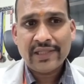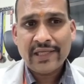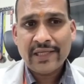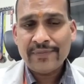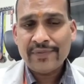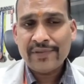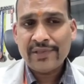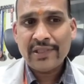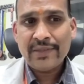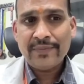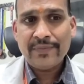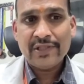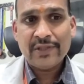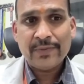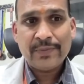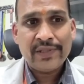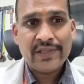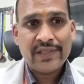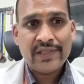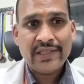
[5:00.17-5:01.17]
REM sleep,
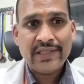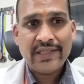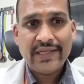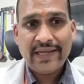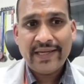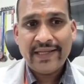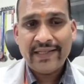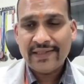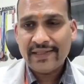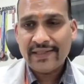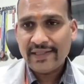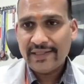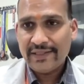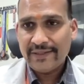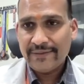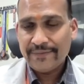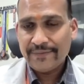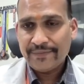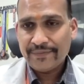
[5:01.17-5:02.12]
especially N3.